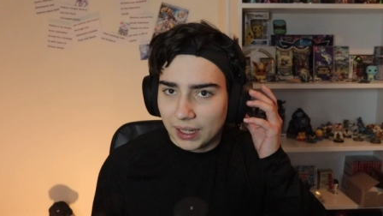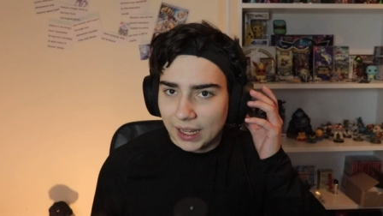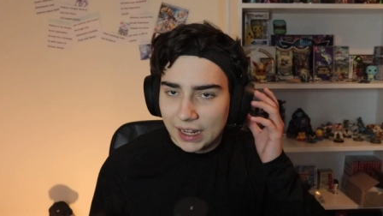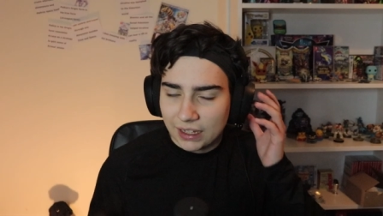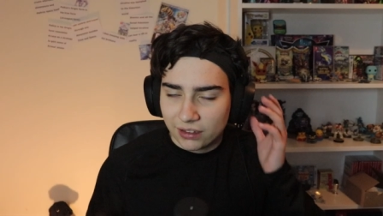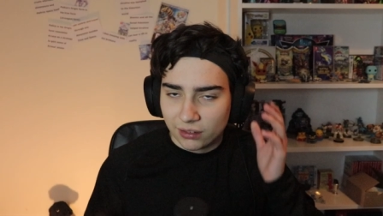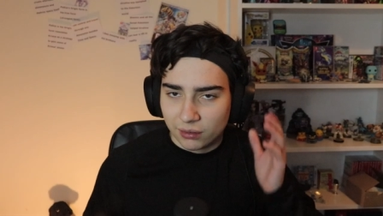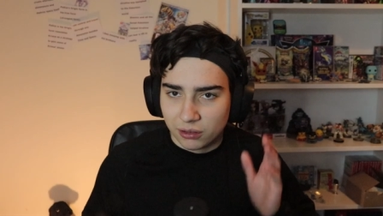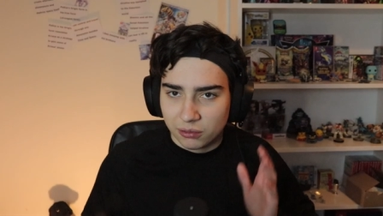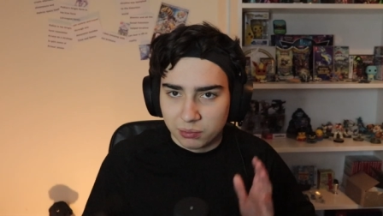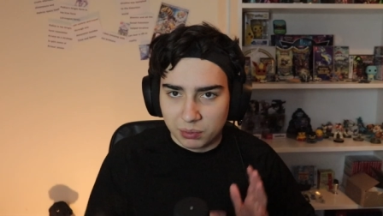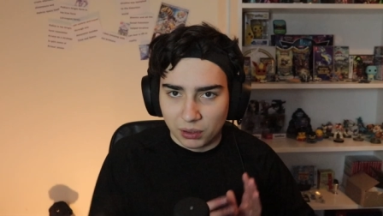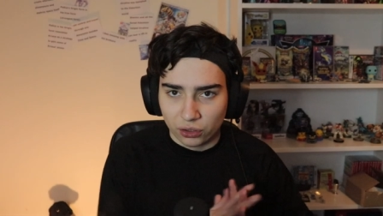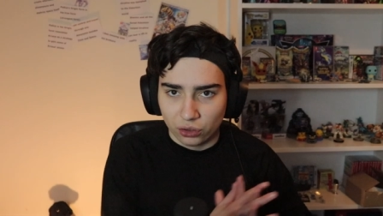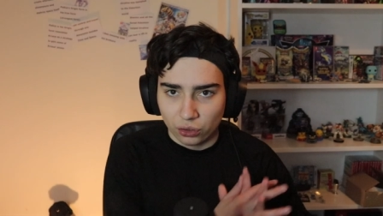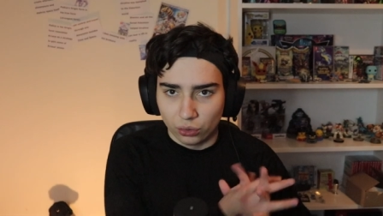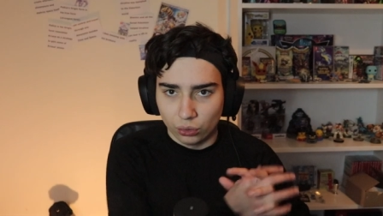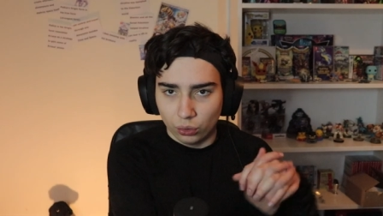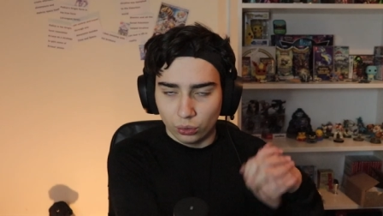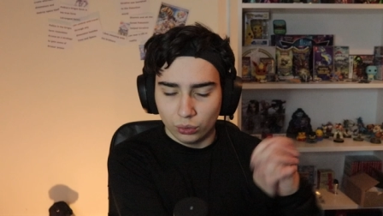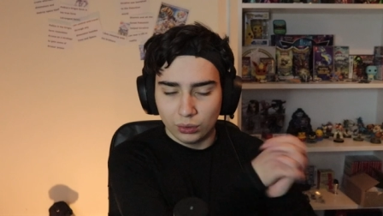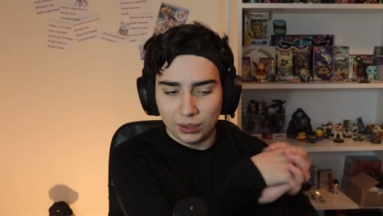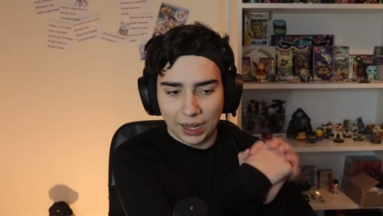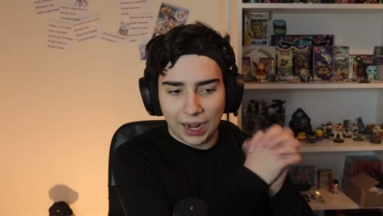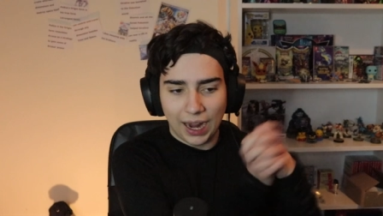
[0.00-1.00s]
play some
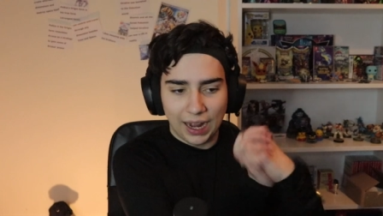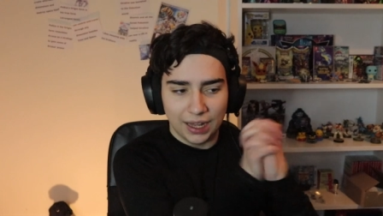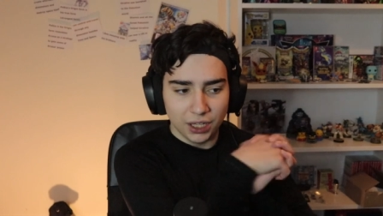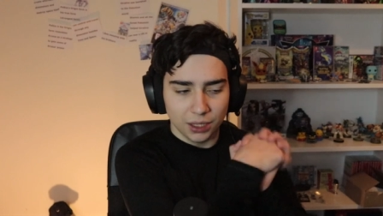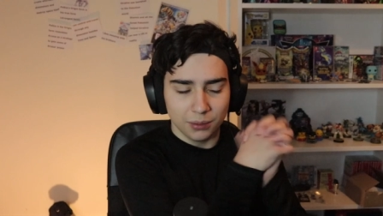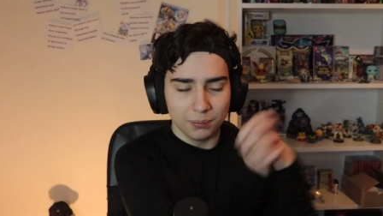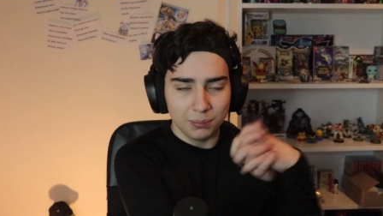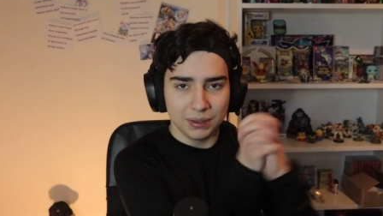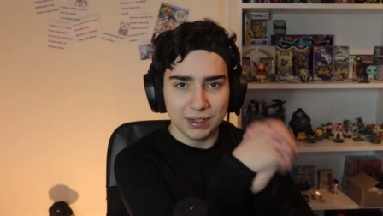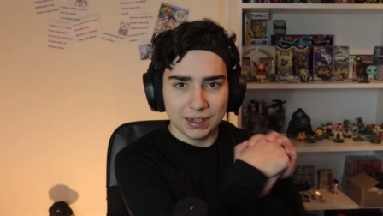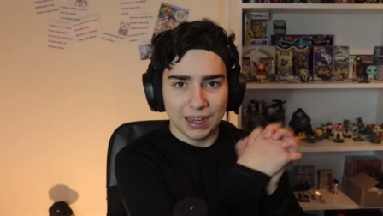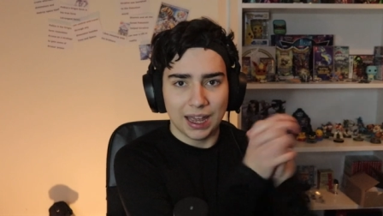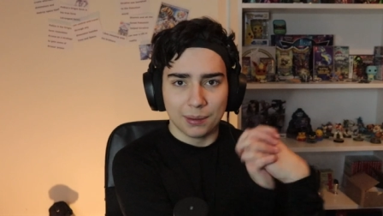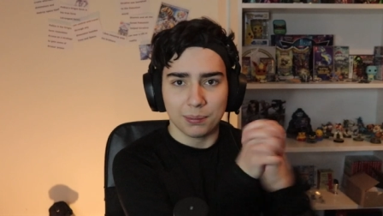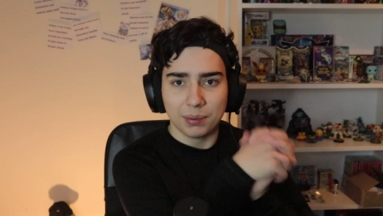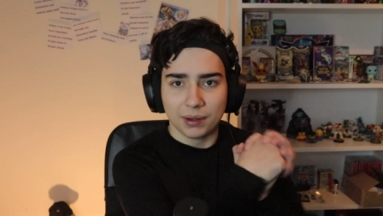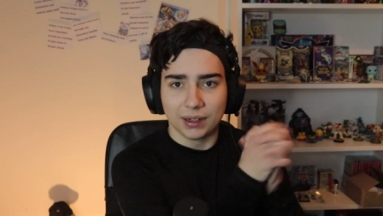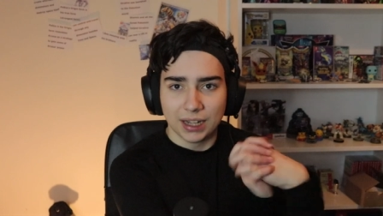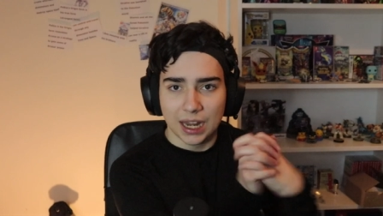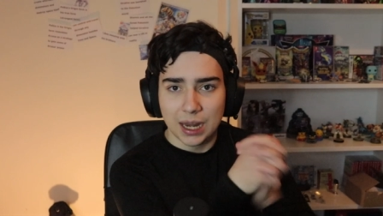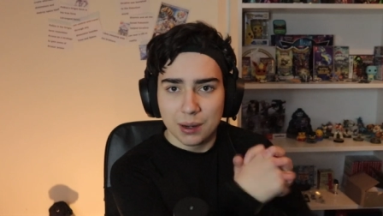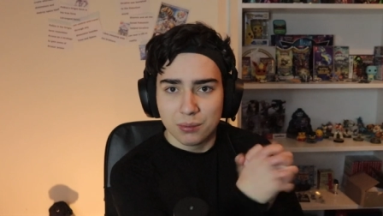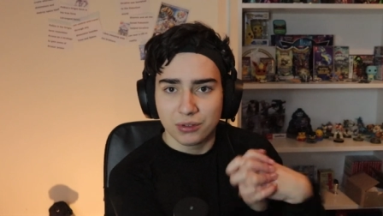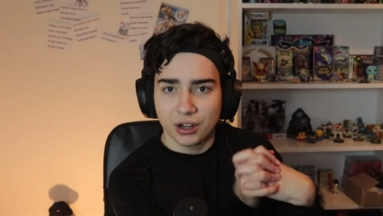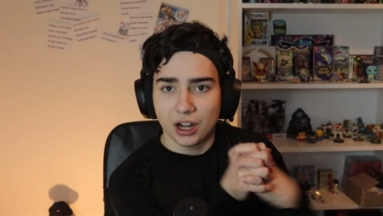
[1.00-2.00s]
Splatoon and be epic
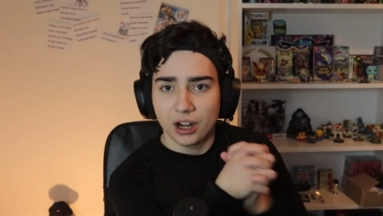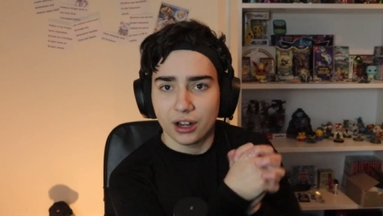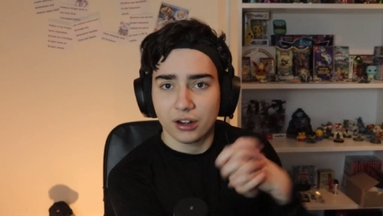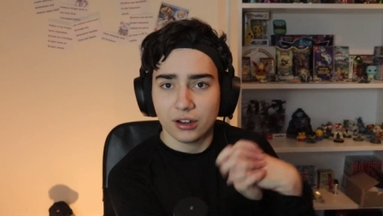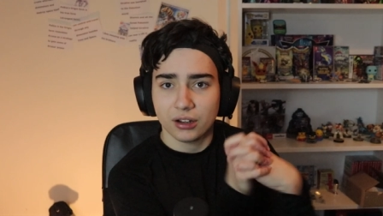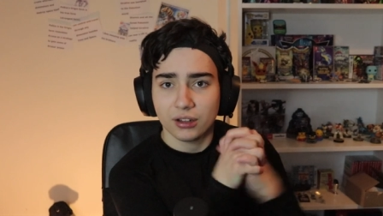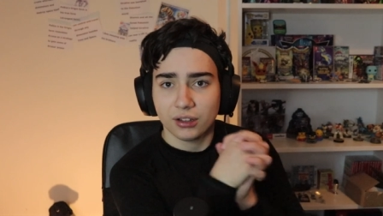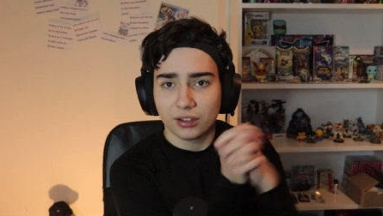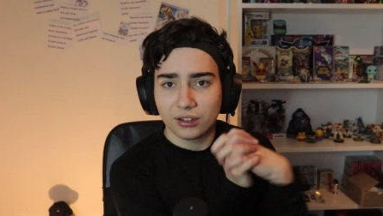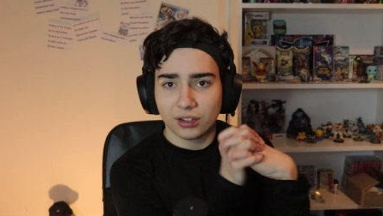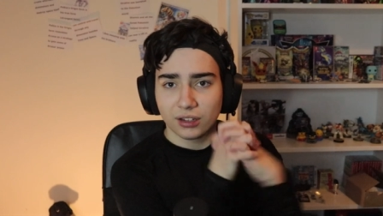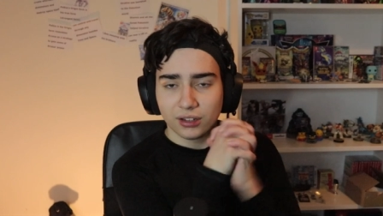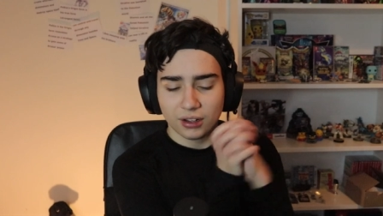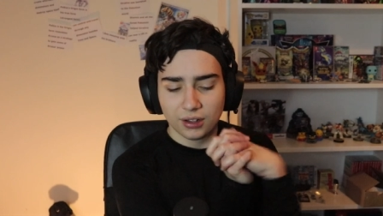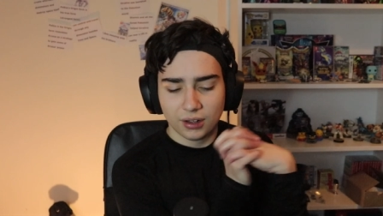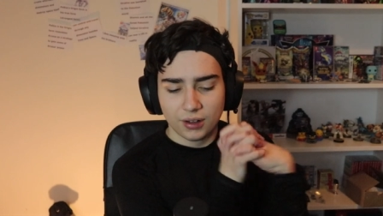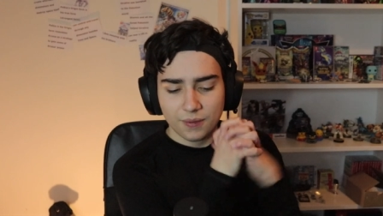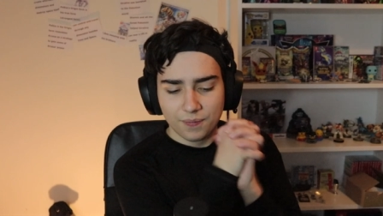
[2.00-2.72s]
gamer at it.